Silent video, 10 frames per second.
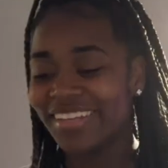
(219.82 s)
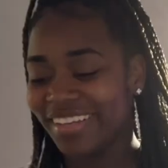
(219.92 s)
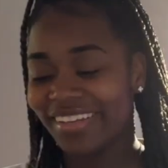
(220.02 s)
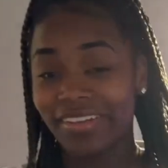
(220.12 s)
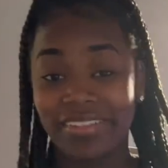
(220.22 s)

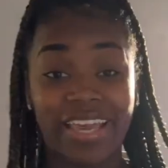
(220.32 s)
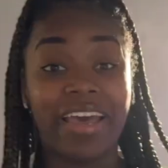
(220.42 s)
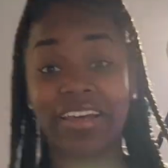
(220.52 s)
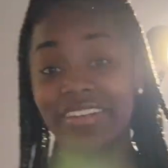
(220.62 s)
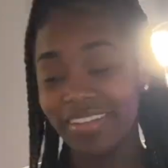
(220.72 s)
y'all, so.
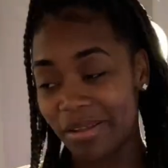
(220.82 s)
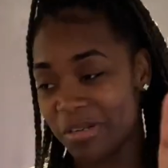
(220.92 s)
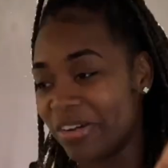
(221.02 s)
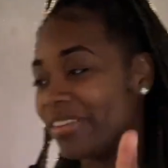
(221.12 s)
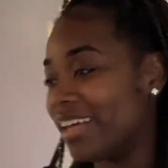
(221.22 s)
Yeah, I'm
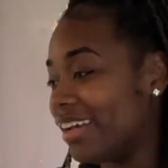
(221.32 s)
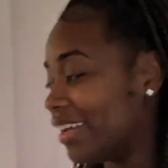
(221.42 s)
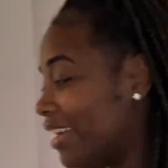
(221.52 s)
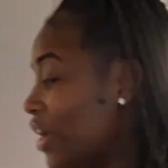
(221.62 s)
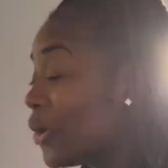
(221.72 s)
not gonna lie.
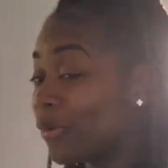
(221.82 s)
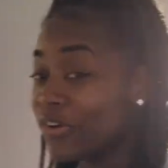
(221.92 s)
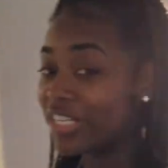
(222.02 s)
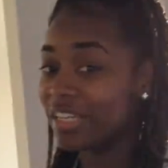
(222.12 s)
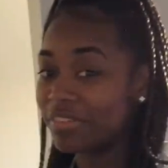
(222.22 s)
We're
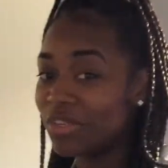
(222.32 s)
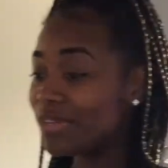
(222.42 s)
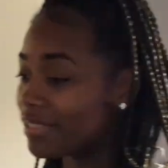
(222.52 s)
gonna give Q his